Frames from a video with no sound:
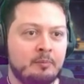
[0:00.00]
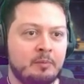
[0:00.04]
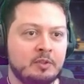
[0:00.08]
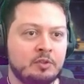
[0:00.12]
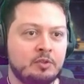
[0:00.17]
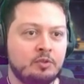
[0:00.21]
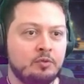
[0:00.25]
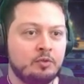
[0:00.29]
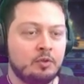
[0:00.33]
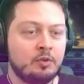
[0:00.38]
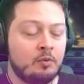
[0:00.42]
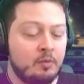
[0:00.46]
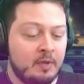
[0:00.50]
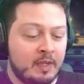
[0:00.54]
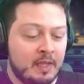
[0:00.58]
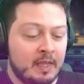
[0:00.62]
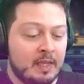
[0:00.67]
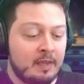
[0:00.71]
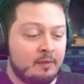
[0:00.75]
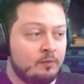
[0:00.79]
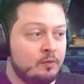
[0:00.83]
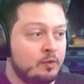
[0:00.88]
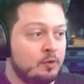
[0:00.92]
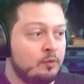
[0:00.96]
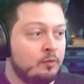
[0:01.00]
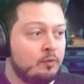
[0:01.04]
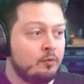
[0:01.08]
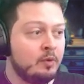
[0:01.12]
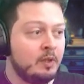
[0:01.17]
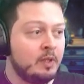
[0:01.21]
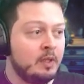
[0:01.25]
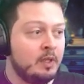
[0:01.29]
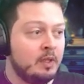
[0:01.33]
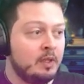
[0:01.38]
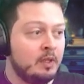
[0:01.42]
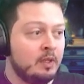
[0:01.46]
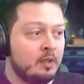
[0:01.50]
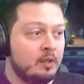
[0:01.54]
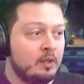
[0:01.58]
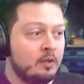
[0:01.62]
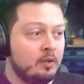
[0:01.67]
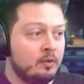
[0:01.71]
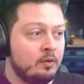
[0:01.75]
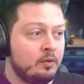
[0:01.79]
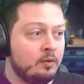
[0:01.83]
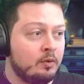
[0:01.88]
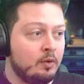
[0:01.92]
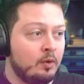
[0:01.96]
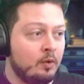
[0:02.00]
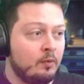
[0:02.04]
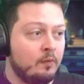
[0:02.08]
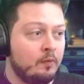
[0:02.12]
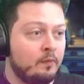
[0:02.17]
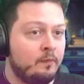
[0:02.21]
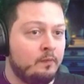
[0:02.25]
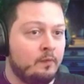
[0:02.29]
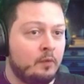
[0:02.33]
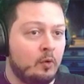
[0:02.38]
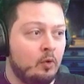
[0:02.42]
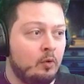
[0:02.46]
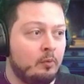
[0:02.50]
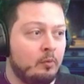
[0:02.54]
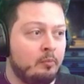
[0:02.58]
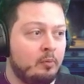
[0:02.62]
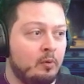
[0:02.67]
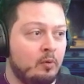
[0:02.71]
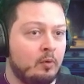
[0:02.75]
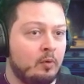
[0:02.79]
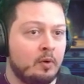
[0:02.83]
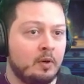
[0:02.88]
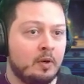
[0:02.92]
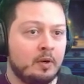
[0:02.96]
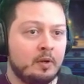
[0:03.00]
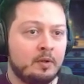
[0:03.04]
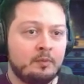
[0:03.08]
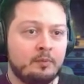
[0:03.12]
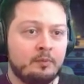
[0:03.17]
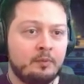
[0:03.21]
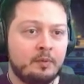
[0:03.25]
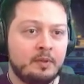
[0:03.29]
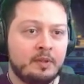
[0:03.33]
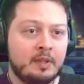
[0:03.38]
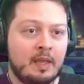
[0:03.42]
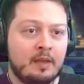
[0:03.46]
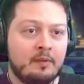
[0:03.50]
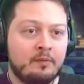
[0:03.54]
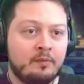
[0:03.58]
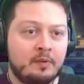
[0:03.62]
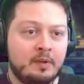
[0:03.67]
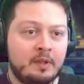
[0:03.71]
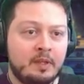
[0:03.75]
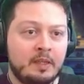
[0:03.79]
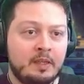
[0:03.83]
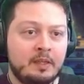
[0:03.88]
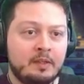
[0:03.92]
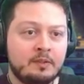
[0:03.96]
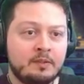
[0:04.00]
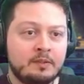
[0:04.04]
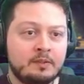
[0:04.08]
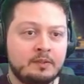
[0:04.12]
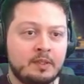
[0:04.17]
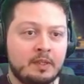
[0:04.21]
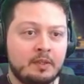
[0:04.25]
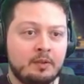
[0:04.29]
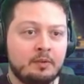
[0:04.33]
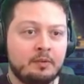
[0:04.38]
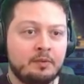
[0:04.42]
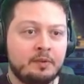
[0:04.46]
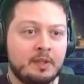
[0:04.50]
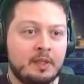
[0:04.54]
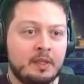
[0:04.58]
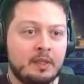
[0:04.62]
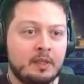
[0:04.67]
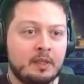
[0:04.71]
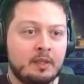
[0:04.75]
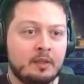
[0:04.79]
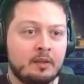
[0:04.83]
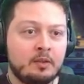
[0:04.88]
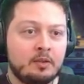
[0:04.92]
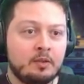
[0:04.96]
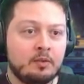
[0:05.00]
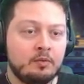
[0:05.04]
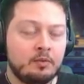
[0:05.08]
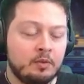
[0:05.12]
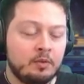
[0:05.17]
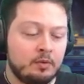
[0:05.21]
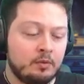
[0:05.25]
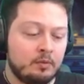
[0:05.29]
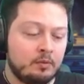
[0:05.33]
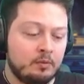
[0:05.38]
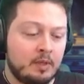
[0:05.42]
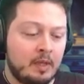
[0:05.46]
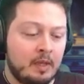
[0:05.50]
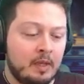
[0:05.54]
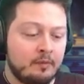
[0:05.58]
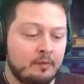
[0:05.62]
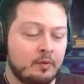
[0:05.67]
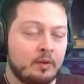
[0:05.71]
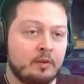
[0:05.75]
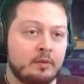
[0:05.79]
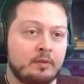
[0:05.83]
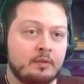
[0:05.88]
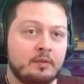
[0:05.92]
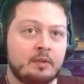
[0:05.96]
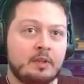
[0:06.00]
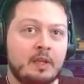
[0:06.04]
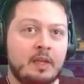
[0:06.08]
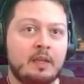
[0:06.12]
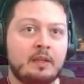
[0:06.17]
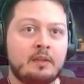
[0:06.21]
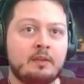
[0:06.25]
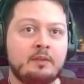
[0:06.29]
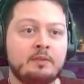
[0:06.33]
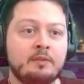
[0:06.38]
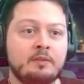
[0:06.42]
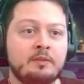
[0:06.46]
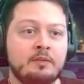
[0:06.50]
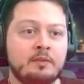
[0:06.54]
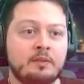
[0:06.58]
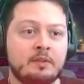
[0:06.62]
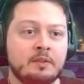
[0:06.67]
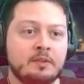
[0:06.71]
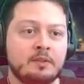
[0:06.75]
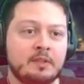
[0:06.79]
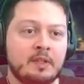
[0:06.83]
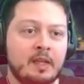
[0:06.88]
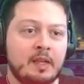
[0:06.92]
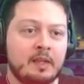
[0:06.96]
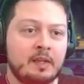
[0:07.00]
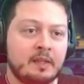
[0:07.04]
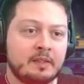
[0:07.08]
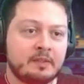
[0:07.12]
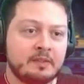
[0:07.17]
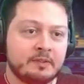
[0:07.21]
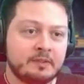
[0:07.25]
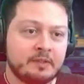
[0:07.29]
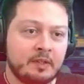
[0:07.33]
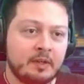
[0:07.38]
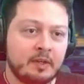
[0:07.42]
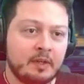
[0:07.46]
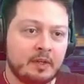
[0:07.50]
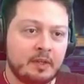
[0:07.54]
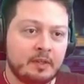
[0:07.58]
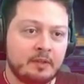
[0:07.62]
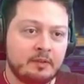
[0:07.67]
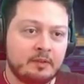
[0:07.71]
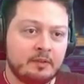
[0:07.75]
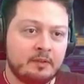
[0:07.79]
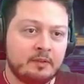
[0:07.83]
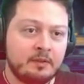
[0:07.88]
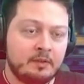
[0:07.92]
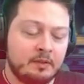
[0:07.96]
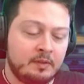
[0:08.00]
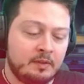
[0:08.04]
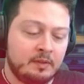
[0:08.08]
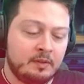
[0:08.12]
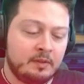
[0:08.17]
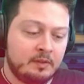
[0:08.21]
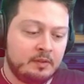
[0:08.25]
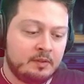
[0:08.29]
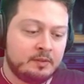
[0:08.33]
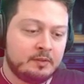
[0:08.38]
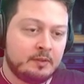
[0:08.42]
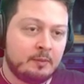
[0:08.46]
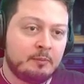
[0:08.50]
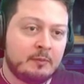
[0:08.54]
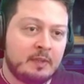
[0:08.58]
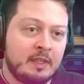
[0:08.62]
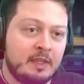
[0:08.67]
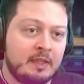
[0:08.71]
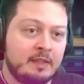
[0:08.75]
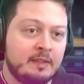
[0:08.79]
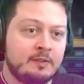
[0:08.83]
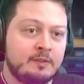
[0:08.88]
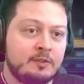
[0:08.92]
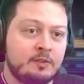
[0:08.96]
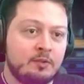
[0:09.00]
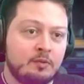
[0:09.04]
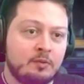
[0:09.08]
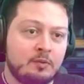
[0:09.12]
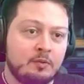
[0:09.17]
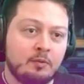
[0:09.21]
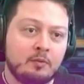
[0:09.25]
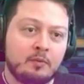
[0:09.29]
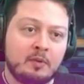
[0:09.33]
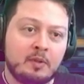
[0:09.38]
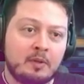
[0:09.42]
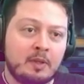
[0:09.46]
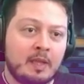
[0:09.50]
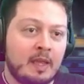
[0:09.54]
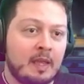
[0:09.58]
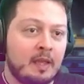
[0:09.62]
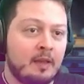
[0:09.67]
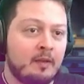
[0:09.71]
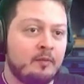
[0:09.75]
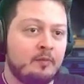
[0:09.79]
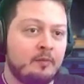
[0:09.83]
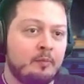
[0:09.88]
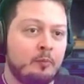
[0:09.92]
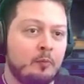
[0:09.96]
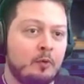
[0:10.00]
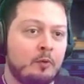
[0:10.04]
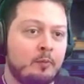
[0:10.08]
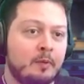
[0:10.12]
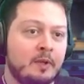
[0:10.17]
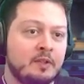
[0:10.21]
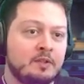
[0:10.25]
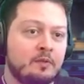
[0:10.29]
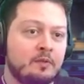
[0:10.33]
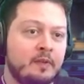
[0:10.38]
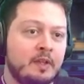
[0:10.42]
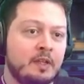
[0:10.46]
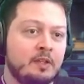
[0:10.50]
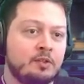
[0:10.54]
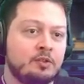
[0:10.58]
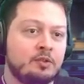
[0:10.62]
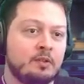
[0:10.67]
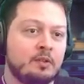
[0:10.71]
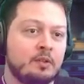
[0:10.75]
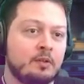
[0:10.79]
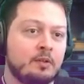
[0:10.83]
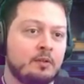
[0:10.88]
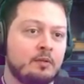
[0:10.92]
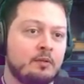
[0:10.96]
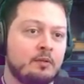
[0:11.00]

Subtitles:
but you don't have to go full bore with every single thing you do ever, okay? It's not necessary. Some things you can have more reservation